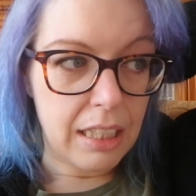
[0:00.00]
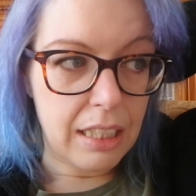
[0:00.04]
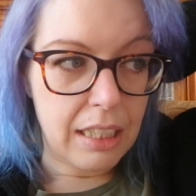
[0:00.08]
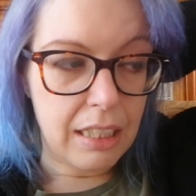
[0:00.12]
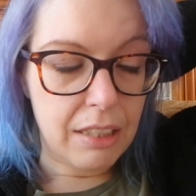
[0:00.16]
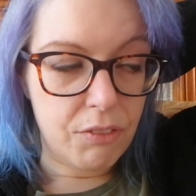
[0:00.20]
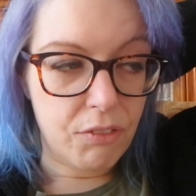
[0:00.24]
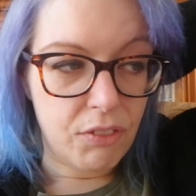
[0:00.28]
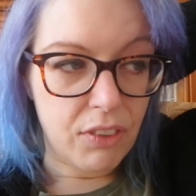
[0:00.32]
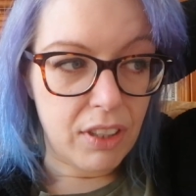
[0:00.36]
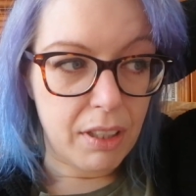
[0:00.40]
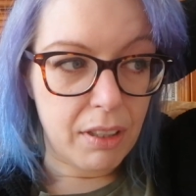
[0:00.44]

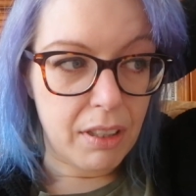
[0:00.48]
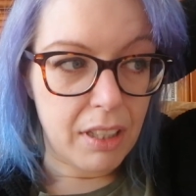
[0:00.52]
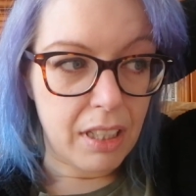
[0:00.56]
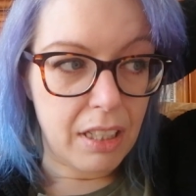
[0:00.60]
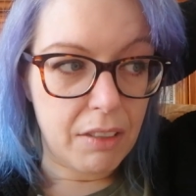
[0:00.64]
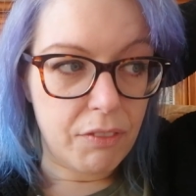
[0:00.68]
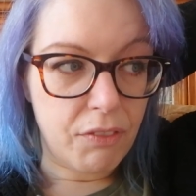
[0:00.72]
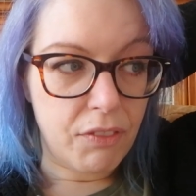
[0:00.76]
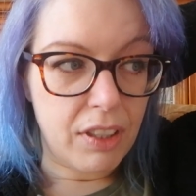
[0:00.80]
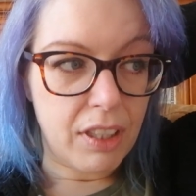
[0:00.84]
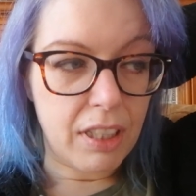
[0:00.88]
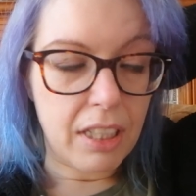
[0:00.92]
if I
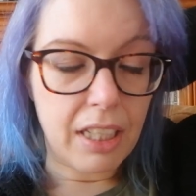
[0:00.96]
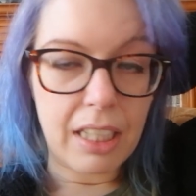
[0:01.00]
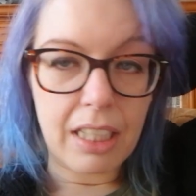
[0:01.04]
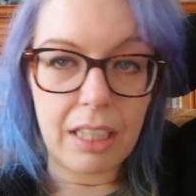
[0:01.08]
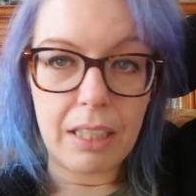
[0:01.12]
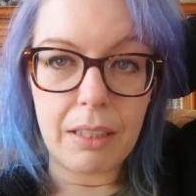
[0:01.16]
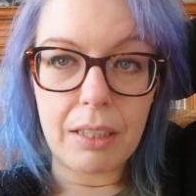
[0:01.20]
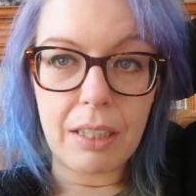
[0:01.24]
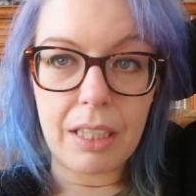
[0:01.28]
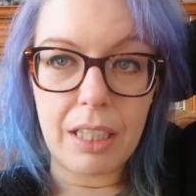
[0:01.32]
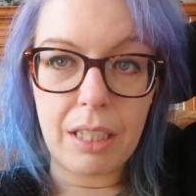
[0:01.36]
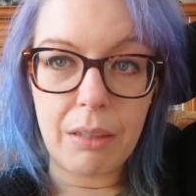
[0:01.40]

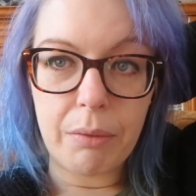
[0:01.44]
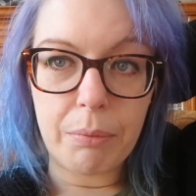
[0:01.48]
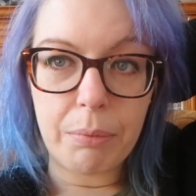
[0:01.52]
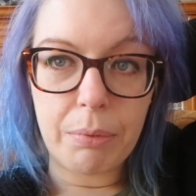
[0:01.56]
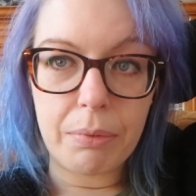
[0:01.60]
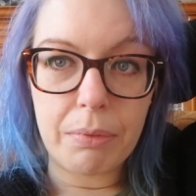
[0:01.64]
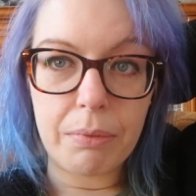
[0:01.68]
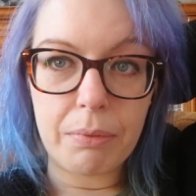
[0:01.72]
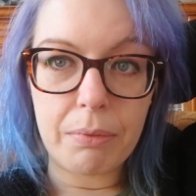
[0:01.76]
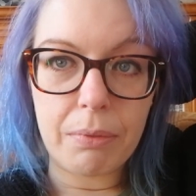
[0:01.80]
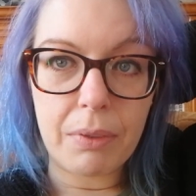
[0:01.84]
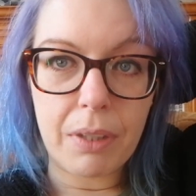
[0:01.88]
can keep
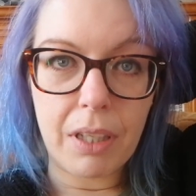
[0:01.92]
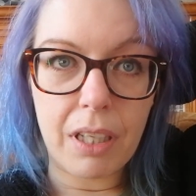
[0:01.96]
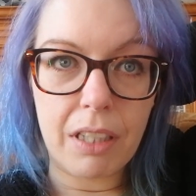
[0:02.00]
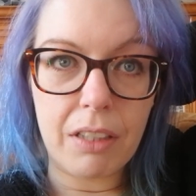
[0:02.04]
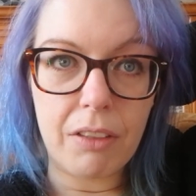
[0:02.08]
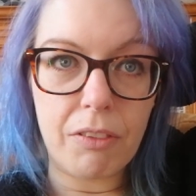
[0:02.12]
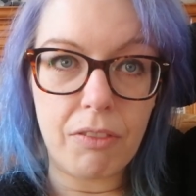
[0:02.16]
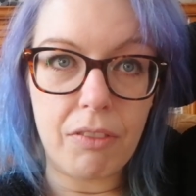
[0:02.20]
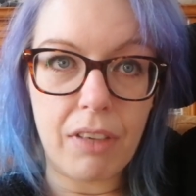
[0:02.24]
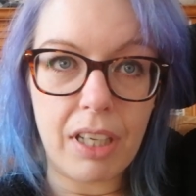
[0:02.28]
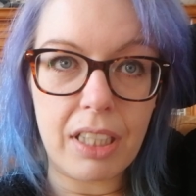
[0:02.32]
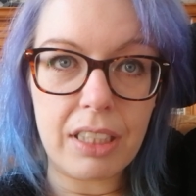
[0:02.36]

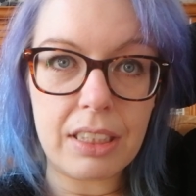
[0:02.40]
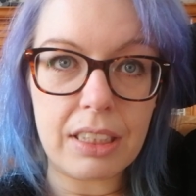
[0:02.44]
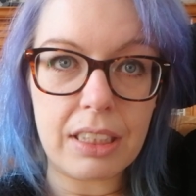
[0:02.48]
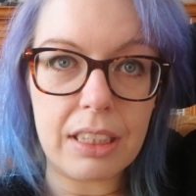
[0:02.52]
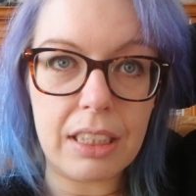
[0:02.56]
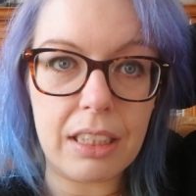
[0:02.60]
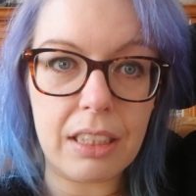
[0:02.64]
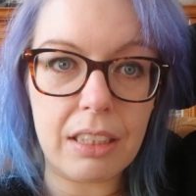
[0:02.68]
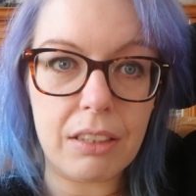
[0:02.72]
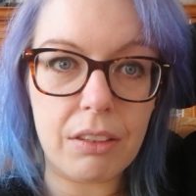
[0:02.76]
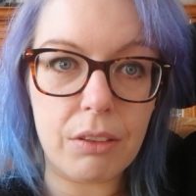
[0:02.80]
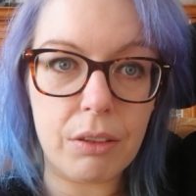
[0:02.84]
kind of
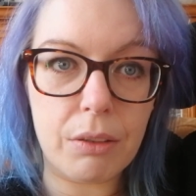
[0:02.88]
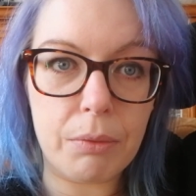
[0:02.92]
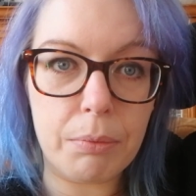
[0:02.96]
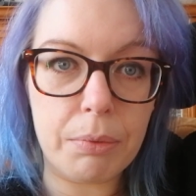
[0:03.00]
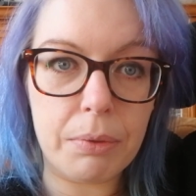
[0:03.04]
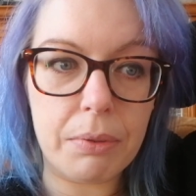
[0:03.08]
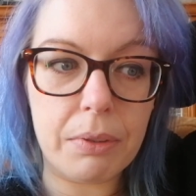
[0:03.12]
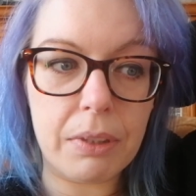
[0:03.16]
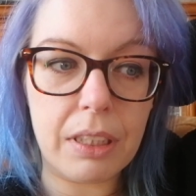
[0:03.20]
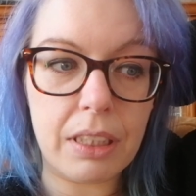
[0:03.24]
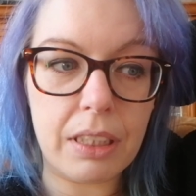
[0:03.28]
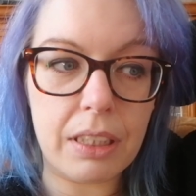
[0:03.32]
resting up
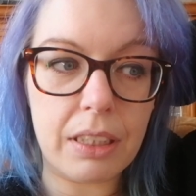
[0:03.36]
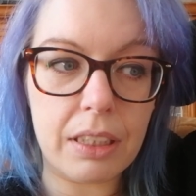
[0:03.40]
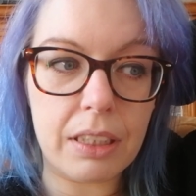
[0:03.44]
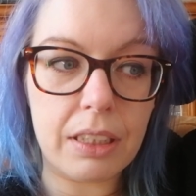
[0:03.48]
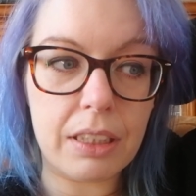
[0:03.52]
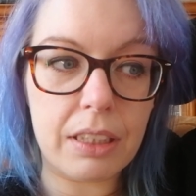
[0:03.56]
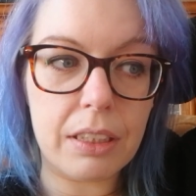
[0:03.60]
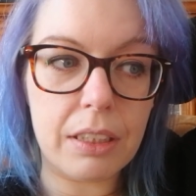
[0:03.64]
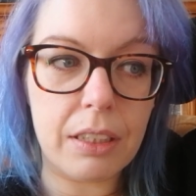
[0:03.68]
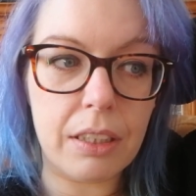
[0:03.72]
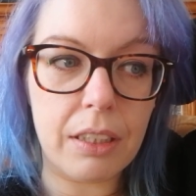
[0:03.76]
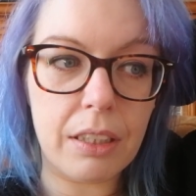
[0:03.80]

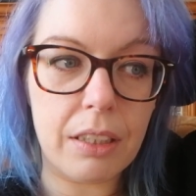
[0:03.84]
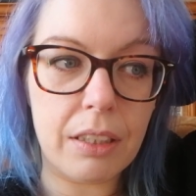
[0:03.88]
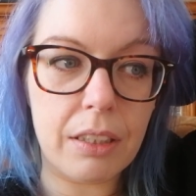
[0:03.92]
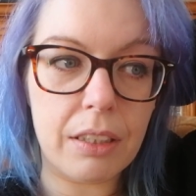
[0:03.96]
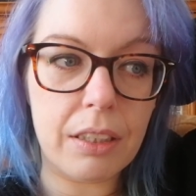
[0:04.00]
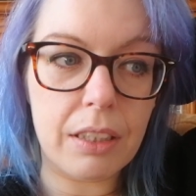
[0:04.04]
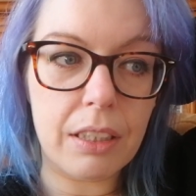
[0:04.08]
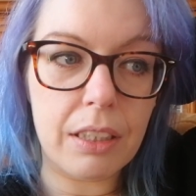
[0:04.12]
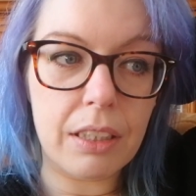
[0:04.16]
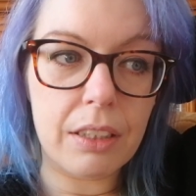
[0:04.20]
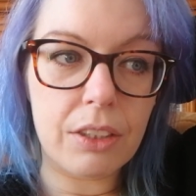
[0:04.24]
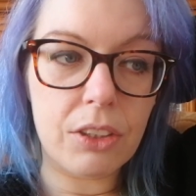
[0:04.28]
and
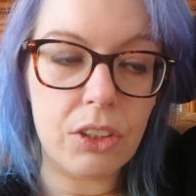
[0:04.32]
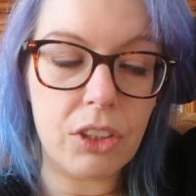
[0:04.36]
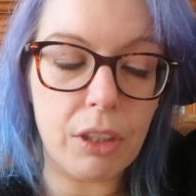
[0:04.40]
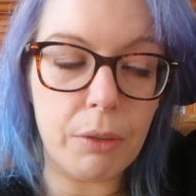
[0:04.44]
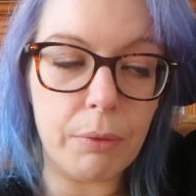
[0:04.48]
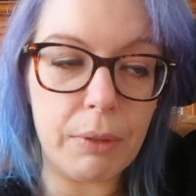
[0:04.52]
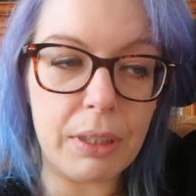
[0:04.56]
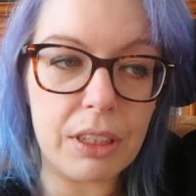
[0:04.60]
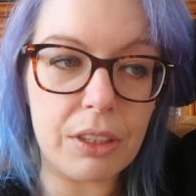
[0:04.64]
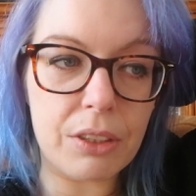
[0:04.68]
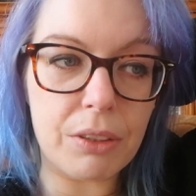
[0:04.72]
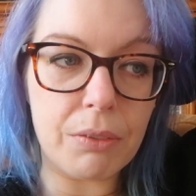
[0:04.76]

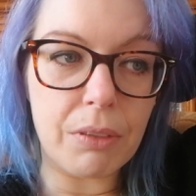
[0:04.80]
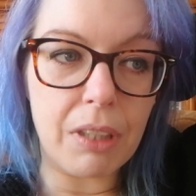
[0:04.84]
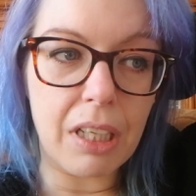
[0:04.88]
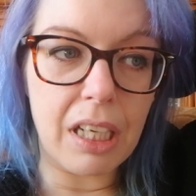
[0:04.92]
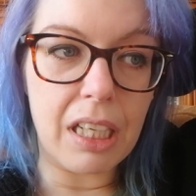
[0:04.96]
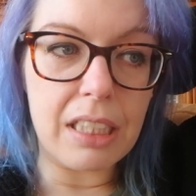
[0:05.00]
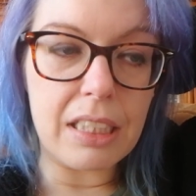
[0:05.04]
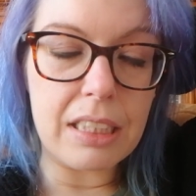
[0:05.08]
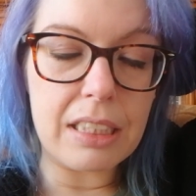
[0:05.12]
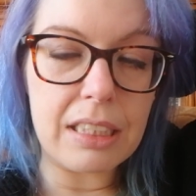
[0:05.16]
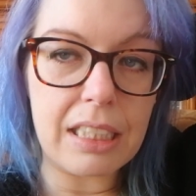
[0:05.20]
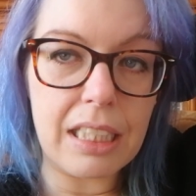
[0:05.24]
showing some
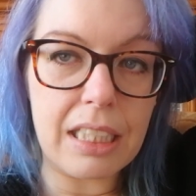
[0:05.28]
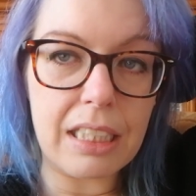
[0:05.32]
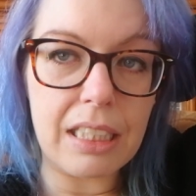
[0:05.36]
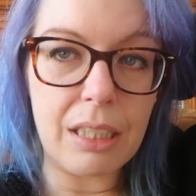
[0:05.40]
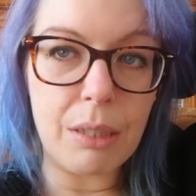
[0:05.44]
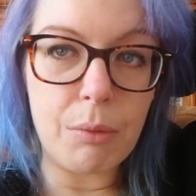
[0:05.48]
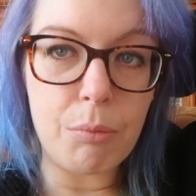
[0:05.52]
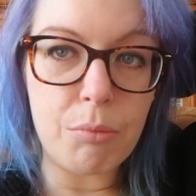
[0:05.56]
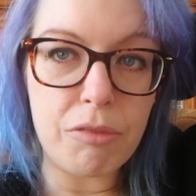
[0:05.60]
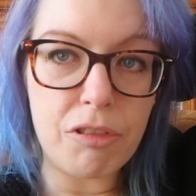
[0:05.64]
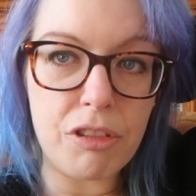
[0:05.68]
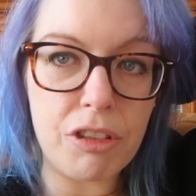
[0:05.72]
kind of
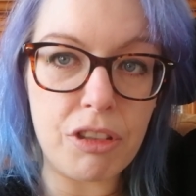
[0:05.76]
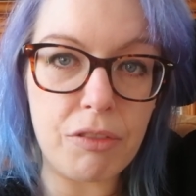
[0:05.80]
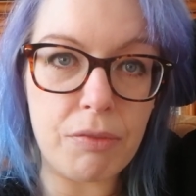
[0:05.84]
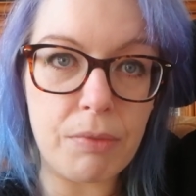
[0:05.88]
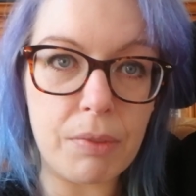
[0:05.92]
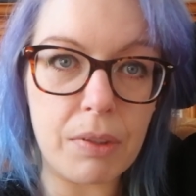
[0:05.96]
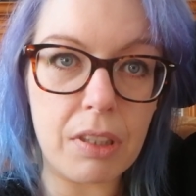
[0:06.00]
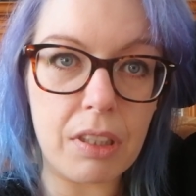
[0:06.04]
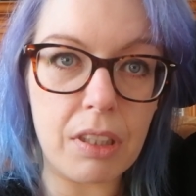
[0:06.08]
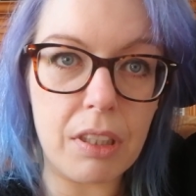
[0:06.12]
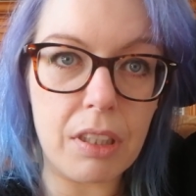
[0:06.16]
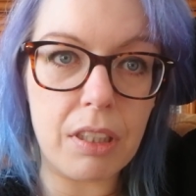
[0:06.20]
steady
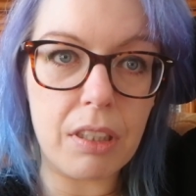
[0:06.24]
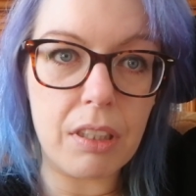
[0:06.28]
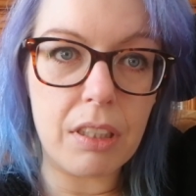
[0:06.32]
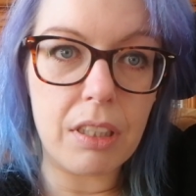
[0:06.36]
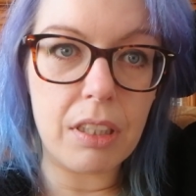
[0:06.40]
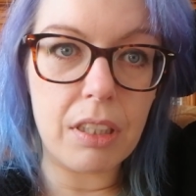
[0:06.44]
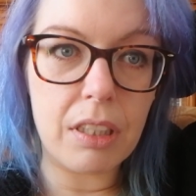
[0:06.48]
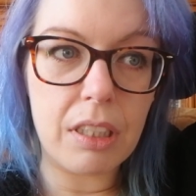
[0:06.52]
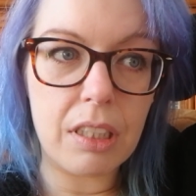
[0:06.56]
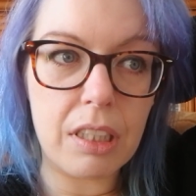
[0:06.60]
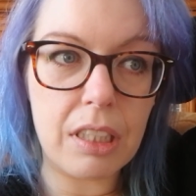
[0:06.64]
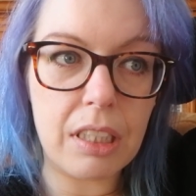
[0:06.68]
improvement
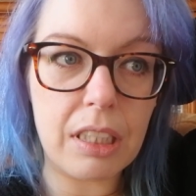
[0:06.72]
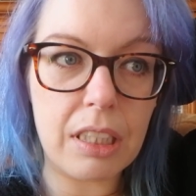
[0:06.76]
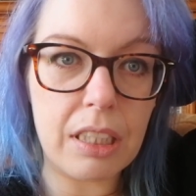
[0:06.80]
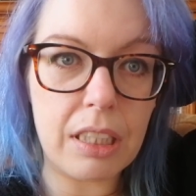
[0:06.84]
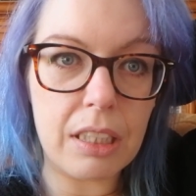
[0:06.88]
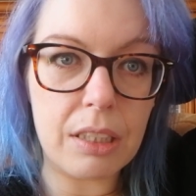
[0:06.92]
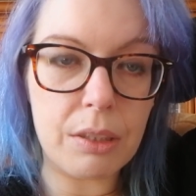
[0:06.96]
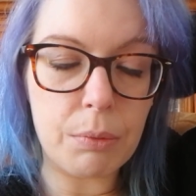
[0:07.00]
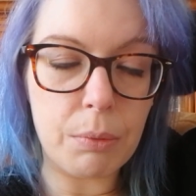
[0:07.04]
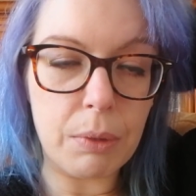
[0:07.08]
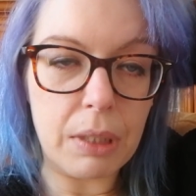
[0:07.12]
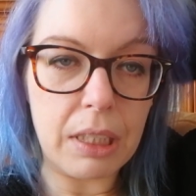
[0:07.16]

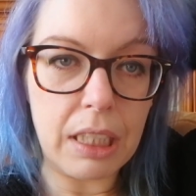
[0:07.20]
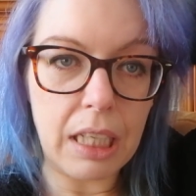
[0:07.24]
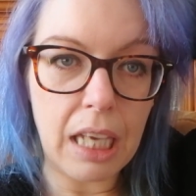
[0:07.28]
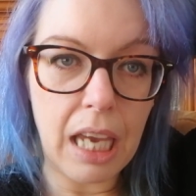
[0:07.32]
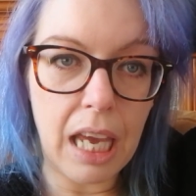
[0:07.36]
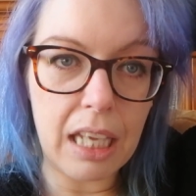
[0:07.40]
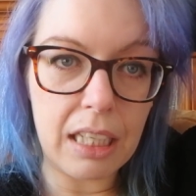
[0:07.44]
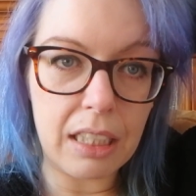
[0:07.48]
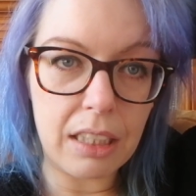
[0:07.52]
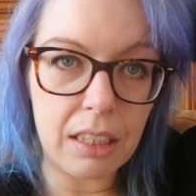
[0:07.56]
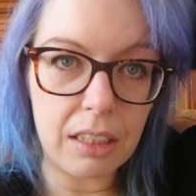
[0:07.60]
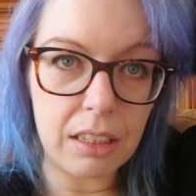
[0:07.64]
this
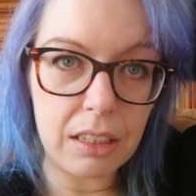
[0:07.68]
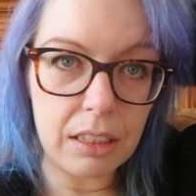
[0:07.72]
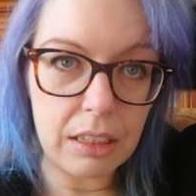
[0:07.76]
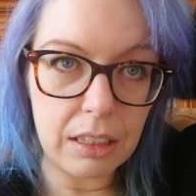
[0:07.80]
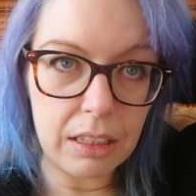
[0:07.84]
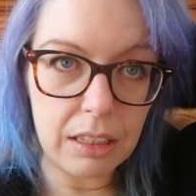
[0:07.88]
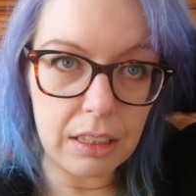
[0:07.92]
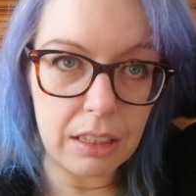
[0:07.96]
weekend